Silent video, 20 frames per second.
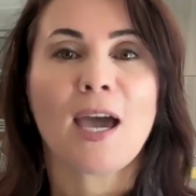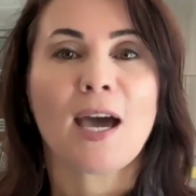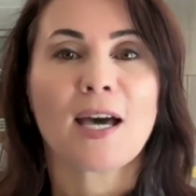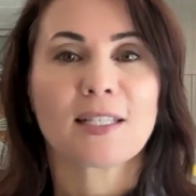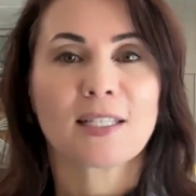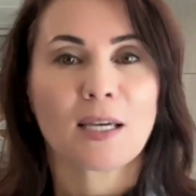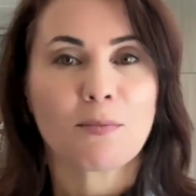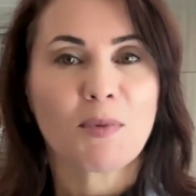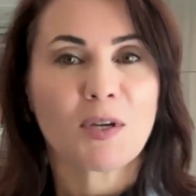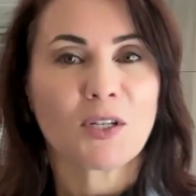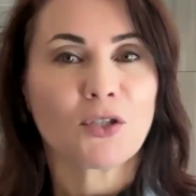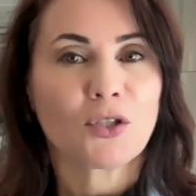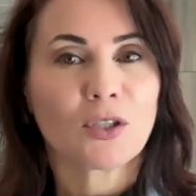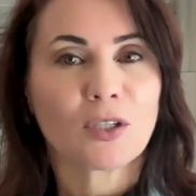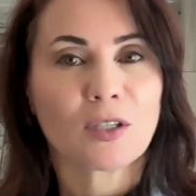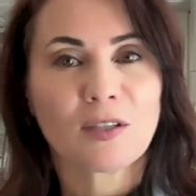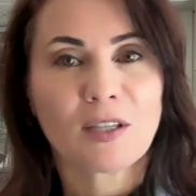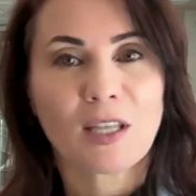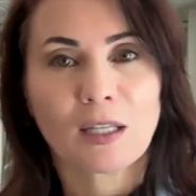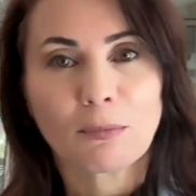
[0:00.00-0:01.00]
As I
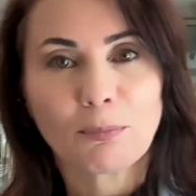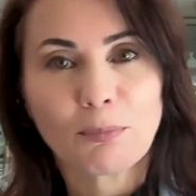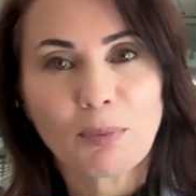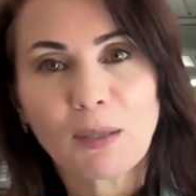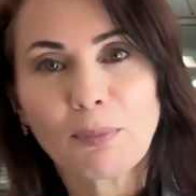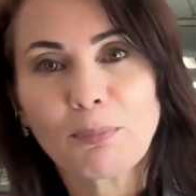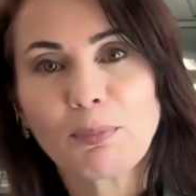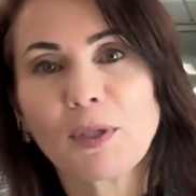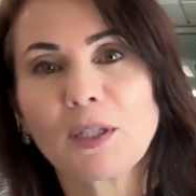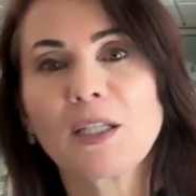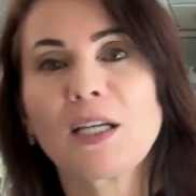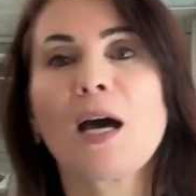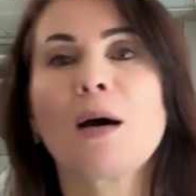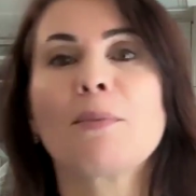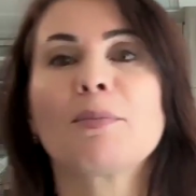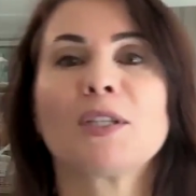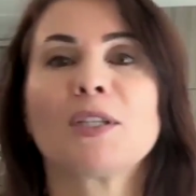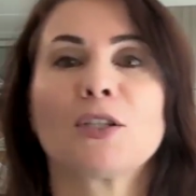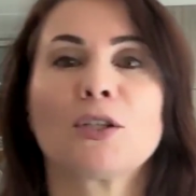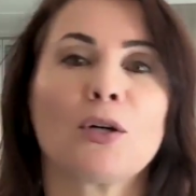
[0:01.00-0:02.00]
mentioned, that people
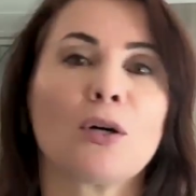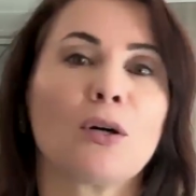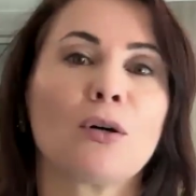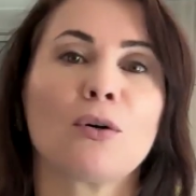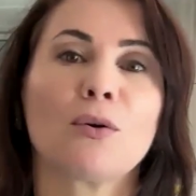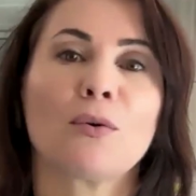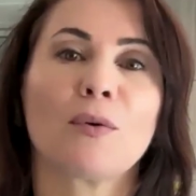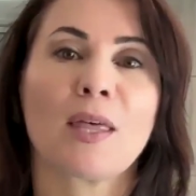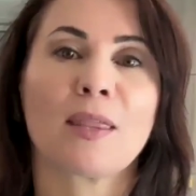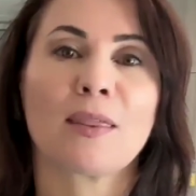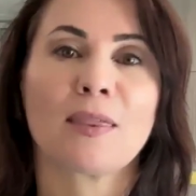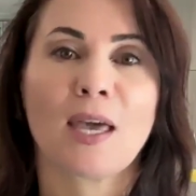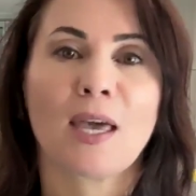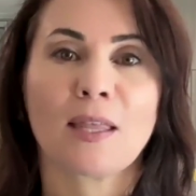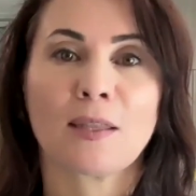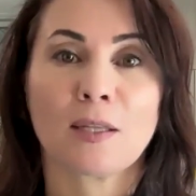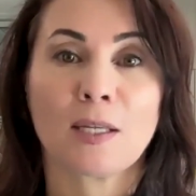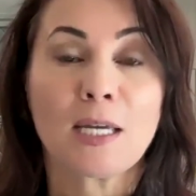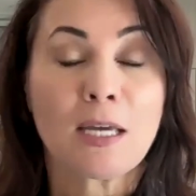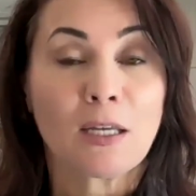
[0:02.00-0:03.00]
come and go, and
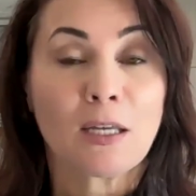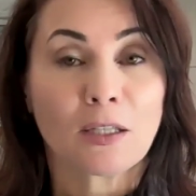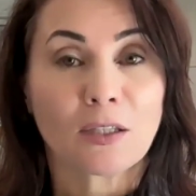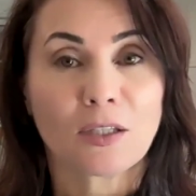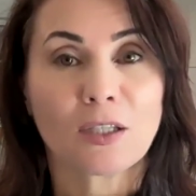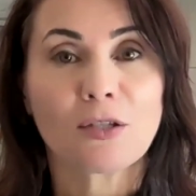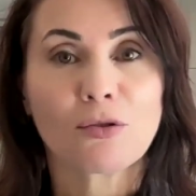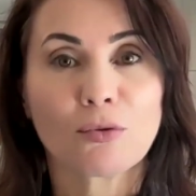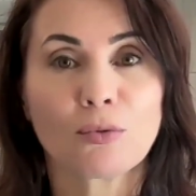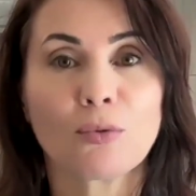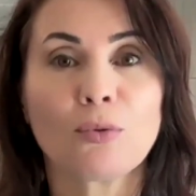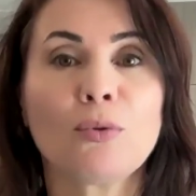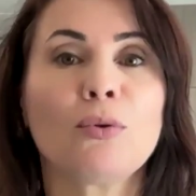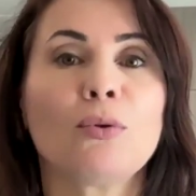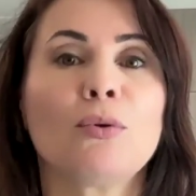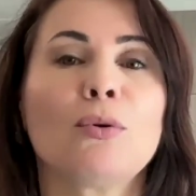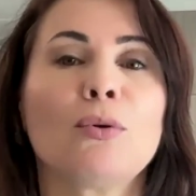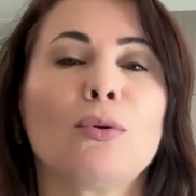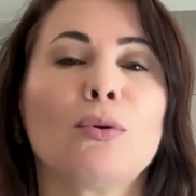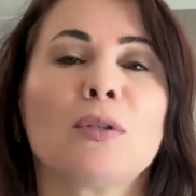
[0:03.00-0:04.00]
then these
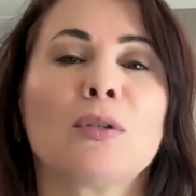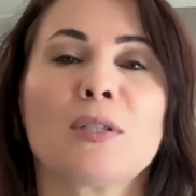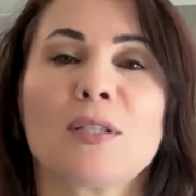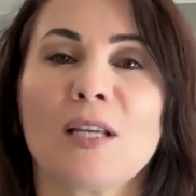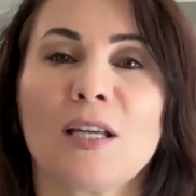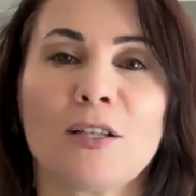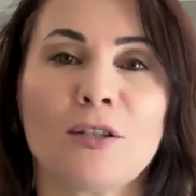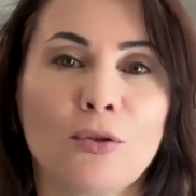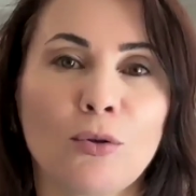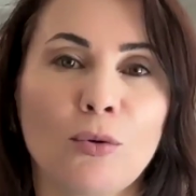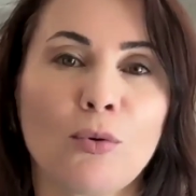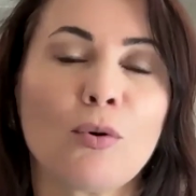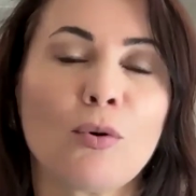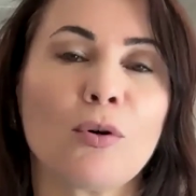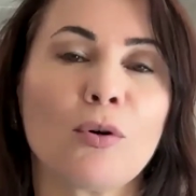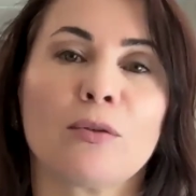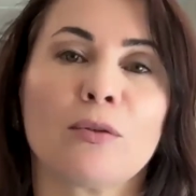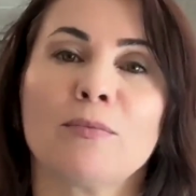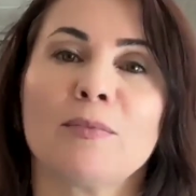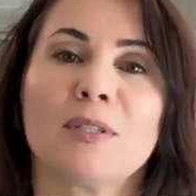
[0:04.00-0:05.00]
rules and
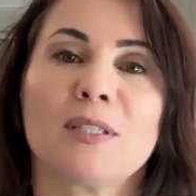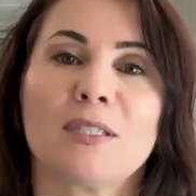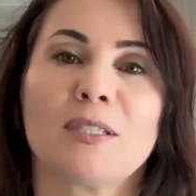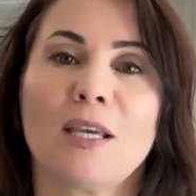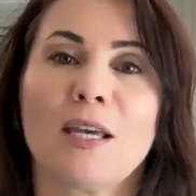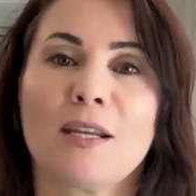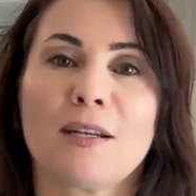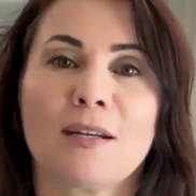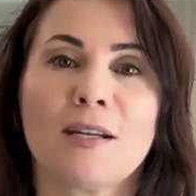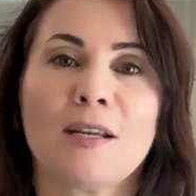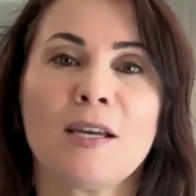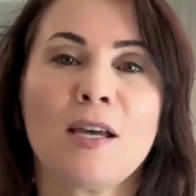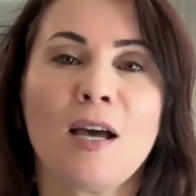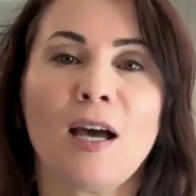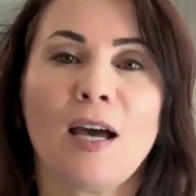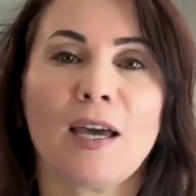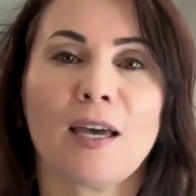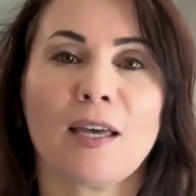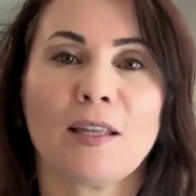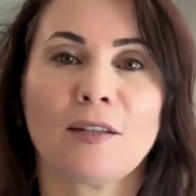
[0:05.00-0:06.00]
norms and
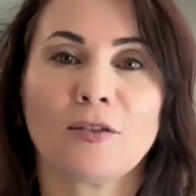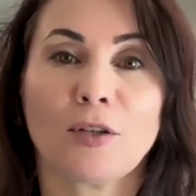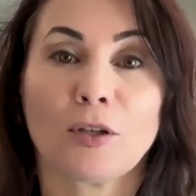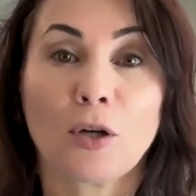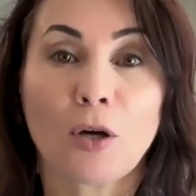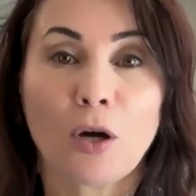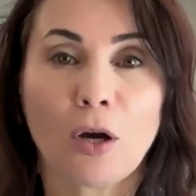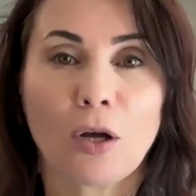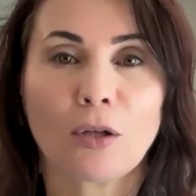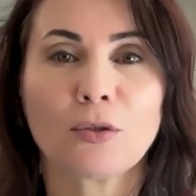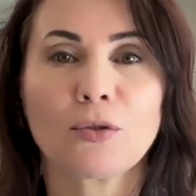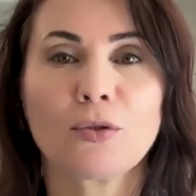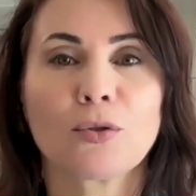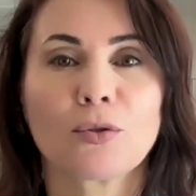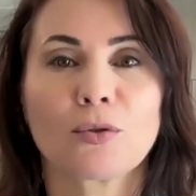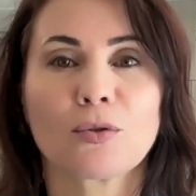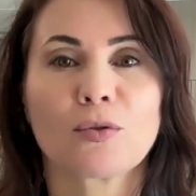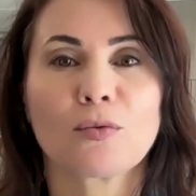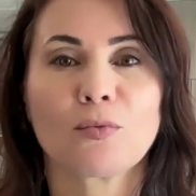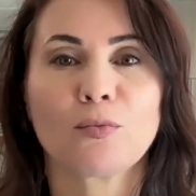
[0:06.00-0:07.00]
the
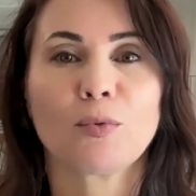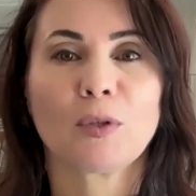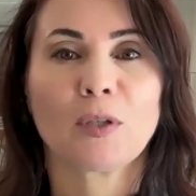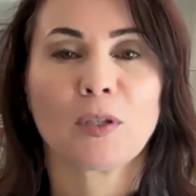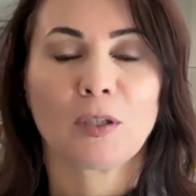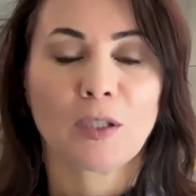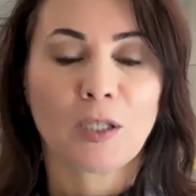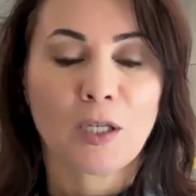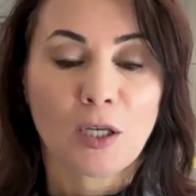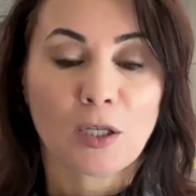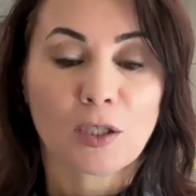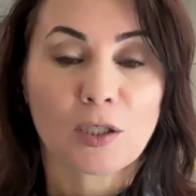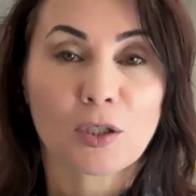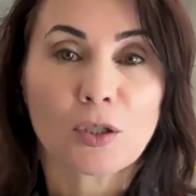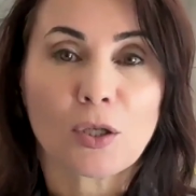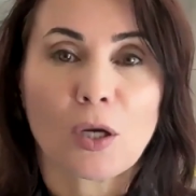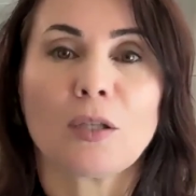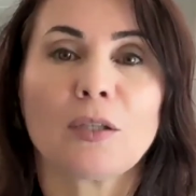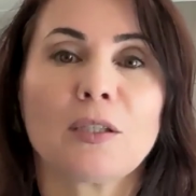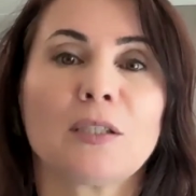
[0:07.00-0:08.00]
cultures will
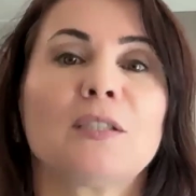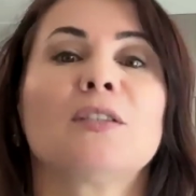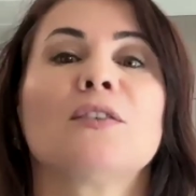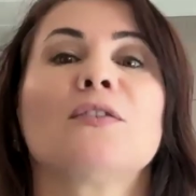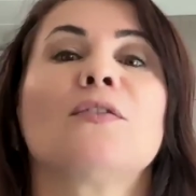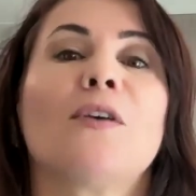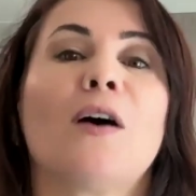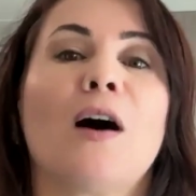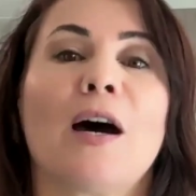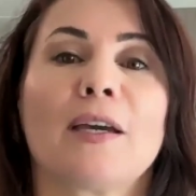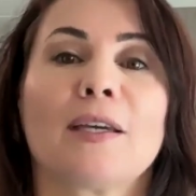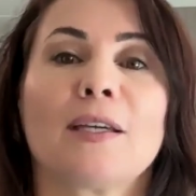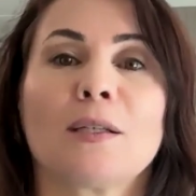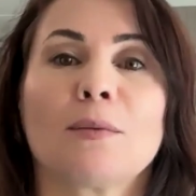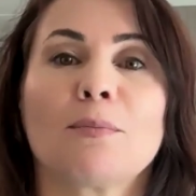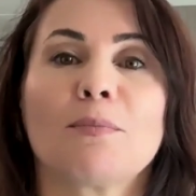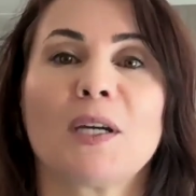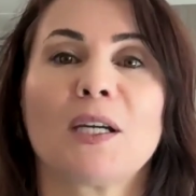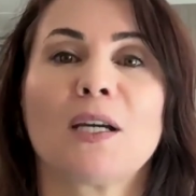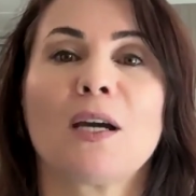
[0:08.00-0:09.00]
solidify
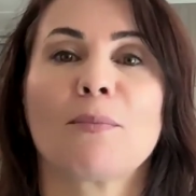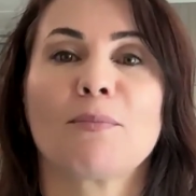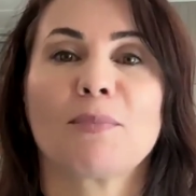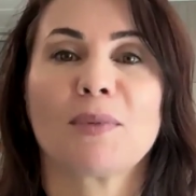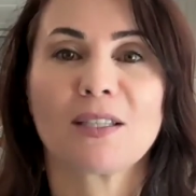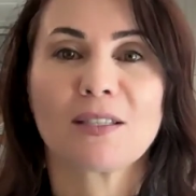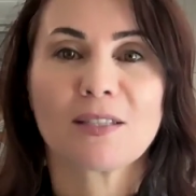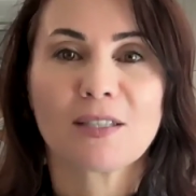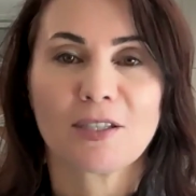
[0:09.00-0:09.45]
and become